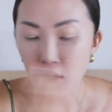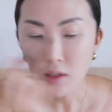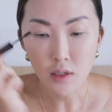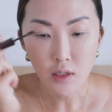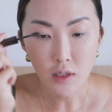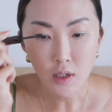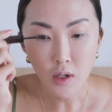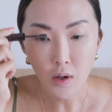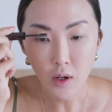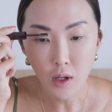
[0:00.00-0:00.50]

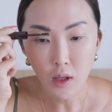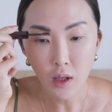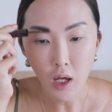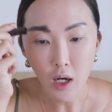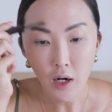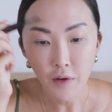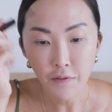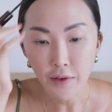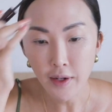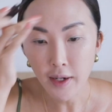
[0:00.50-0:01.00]
So a
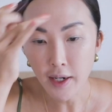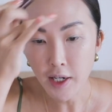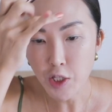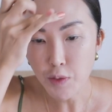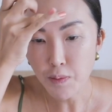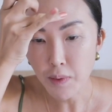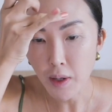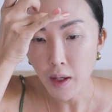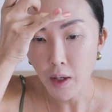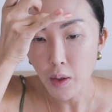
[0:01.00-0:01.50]
lot of you
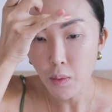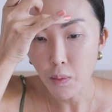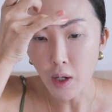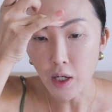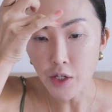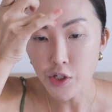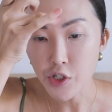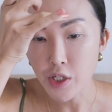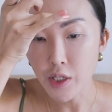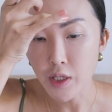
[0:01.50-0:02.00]
guys probably
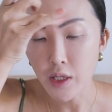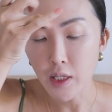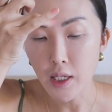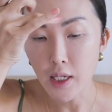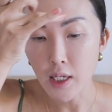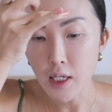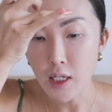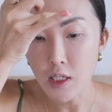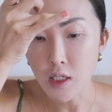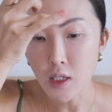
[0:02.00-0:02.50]
watching
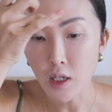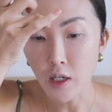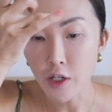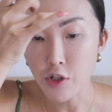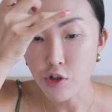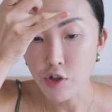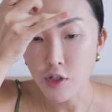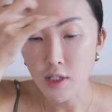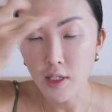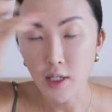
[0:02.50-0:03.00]
this are
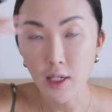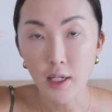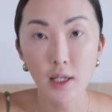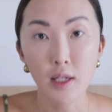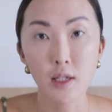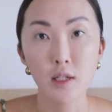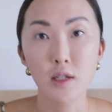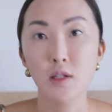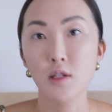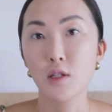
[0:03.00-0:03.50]
interested
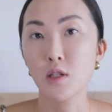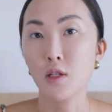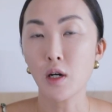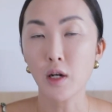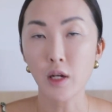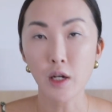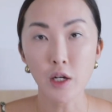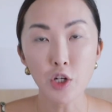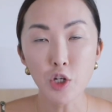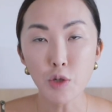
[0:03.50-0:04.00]
in
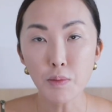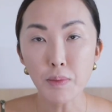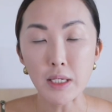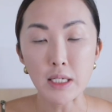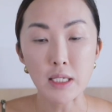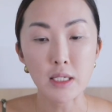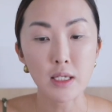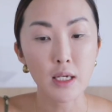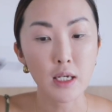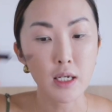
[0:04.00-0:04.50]
starting a new
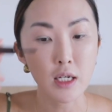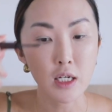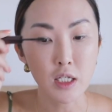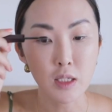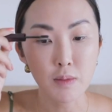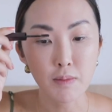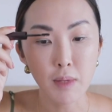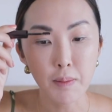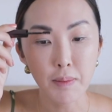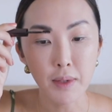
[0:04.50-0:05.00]

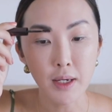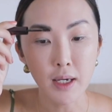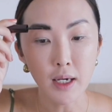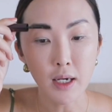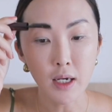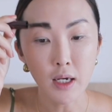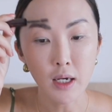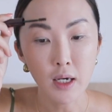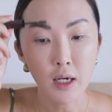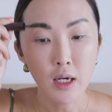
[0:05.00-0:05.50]
business,
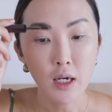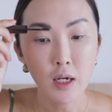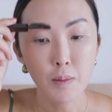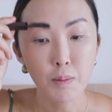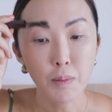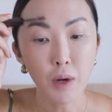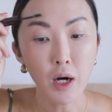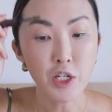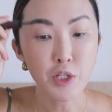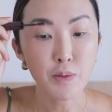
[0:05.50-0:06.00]
maybe
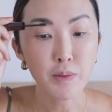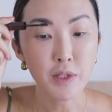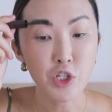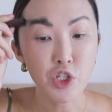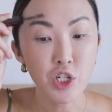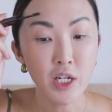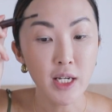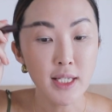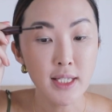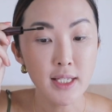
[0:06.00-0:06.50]
possibly
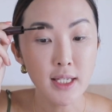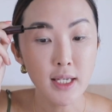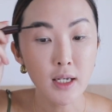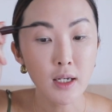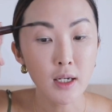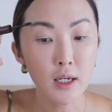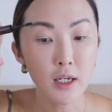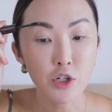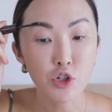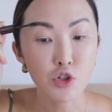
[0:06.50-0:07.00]

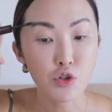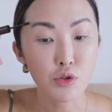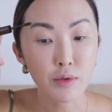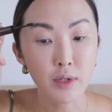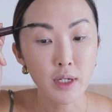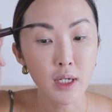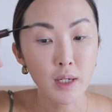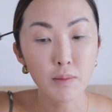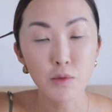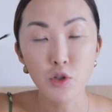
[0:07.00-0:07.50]
chasing a
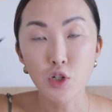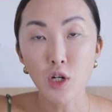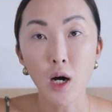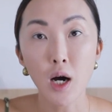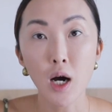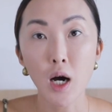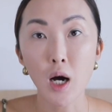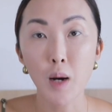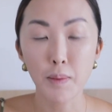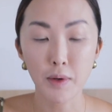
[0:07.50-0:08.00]
dream
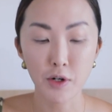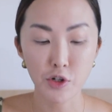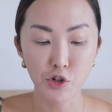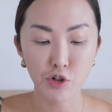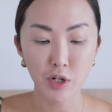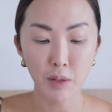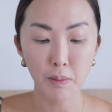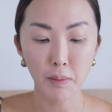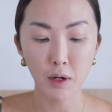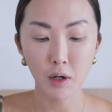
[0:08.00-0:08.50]
job or
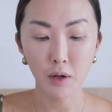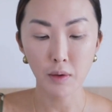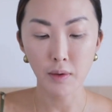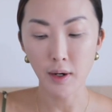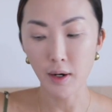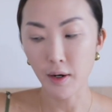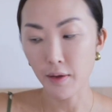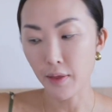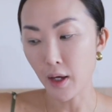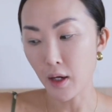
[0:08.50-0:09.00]
dream
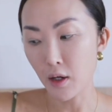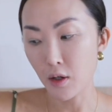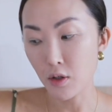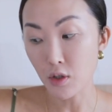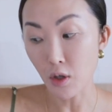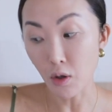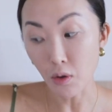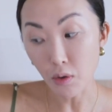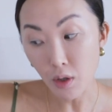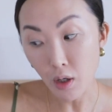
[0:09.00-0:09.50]
career that you
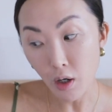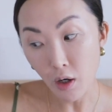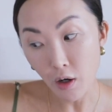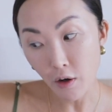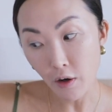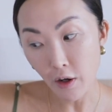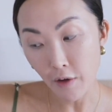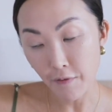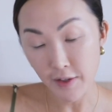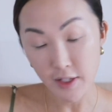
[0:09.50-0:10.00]
don't
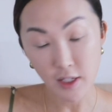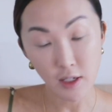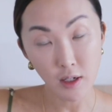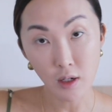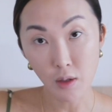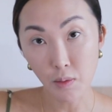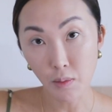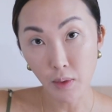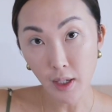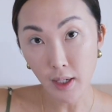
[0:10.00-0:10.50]
know if it's
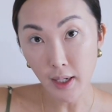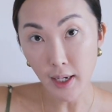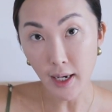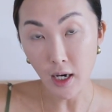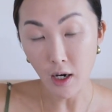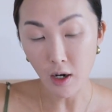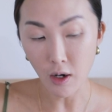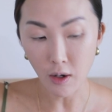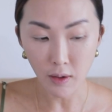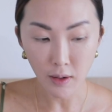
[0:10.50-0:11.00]
gonna work
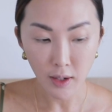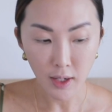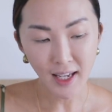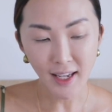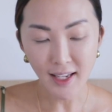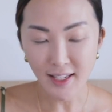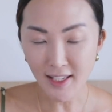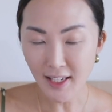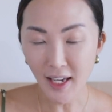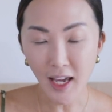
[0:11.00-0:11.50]
out. I
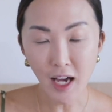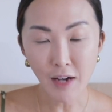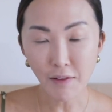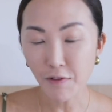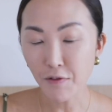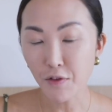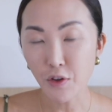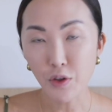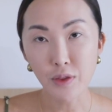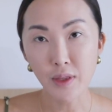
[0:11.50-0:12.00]
guess I have
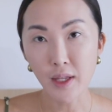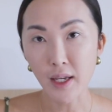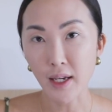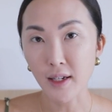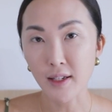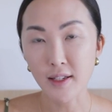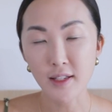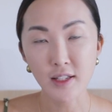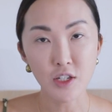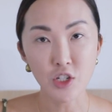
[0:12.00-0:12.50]
a few
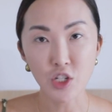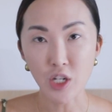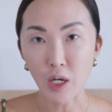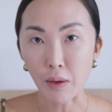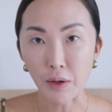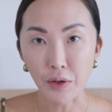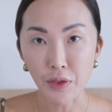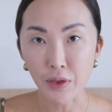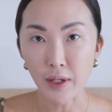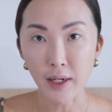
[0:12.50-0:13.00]
things to
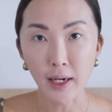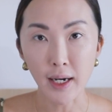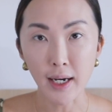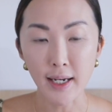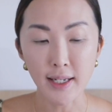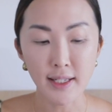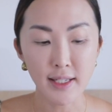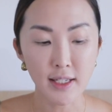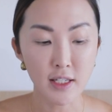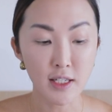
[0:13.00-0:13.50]
share with you
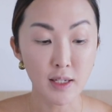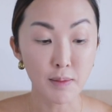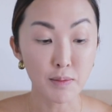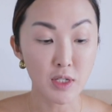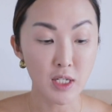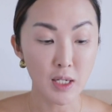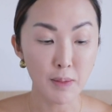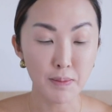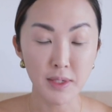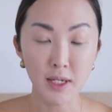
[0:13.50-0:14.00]
guys and some
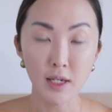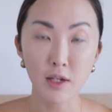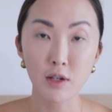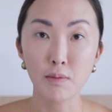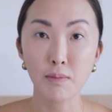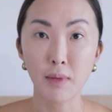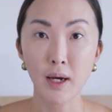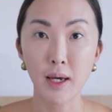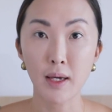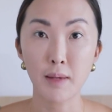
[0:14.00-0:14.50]
tips that
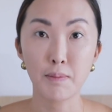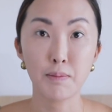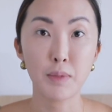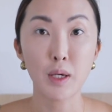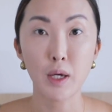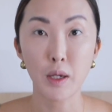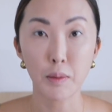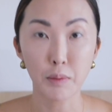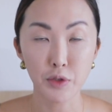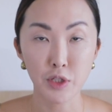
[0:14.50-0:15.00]
you might
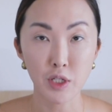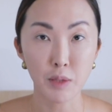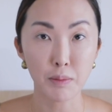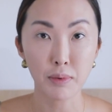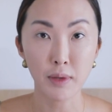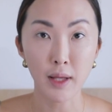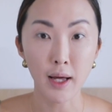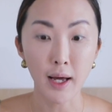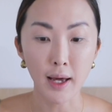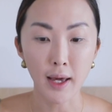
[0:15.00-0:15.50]
be able to
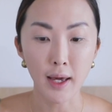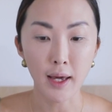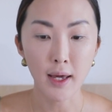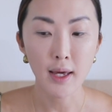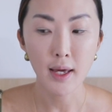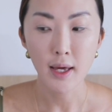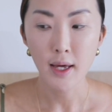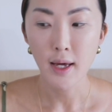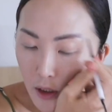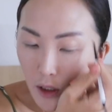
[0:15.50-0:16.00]
apply.
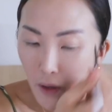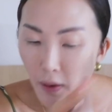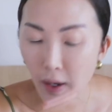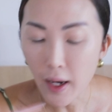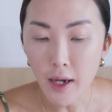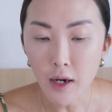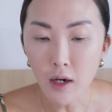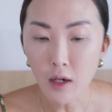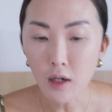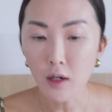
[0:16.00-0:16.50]
So
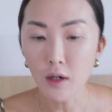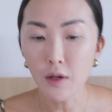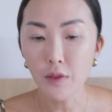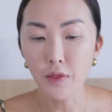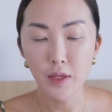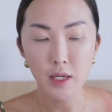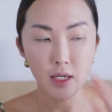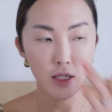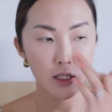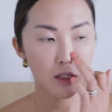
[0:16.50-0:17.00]
I
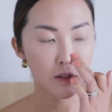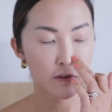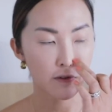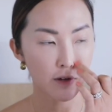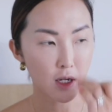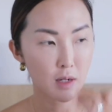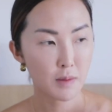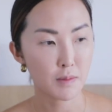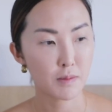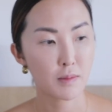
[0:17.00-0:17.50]
heard this
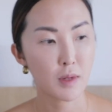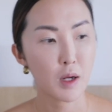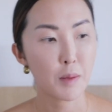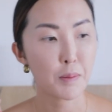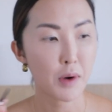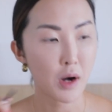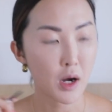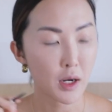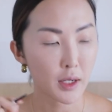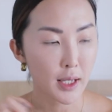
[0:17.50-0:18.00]
from a
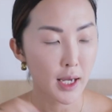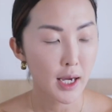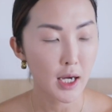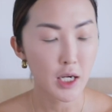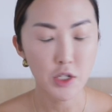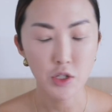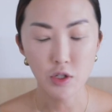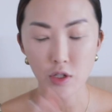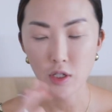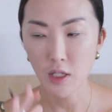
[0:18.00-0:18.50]

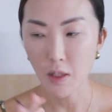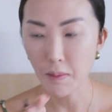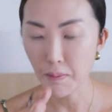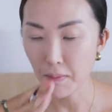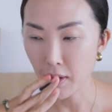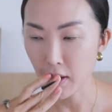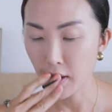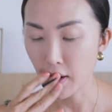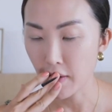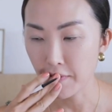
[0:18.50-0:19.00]
podcast or
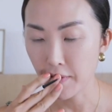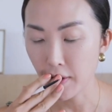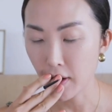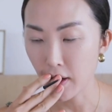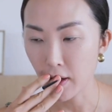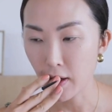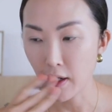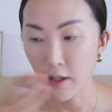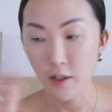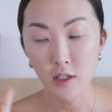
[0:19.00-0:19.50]
somebody, I
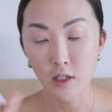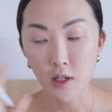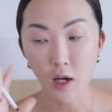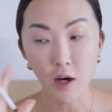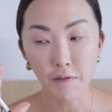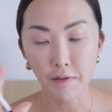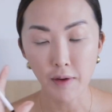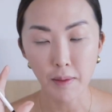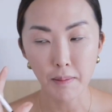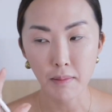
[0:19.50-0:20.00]
forgot, it's
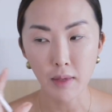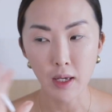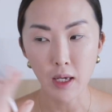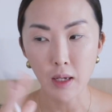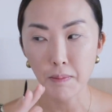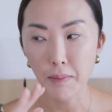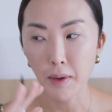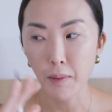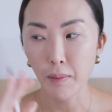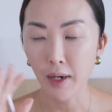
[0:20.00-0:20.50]
not from
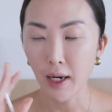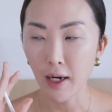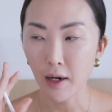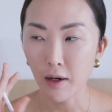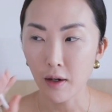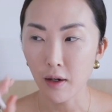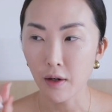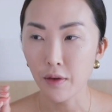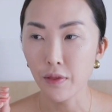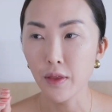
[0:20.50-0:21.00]
me, but when I
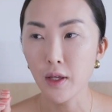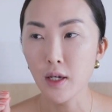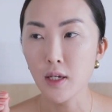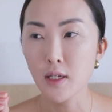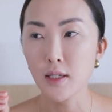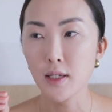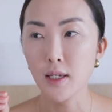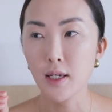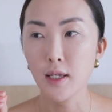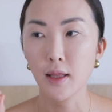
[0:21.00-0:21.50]
heard
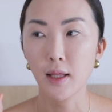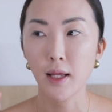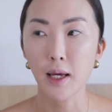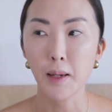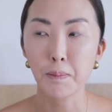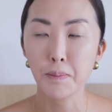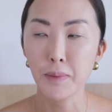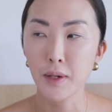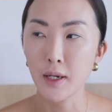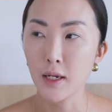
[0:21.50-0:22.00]
this, it
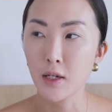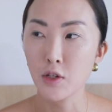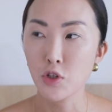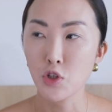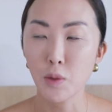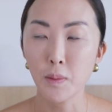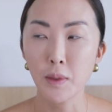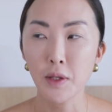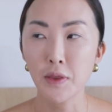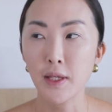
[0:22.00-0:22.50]
like put
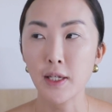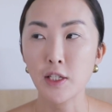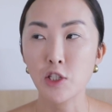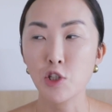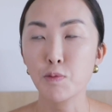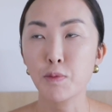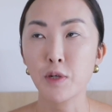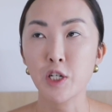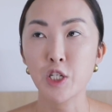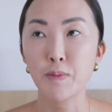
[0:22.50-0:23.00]
so many things
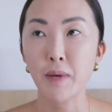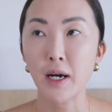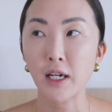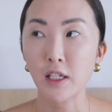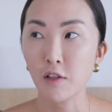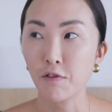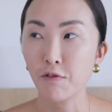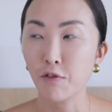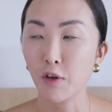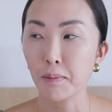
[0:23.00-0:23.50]
into
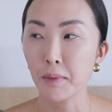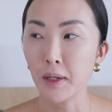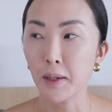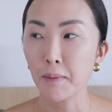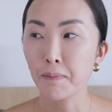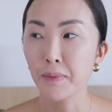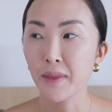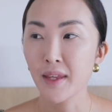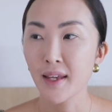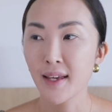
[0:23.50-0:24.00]
perspective for me.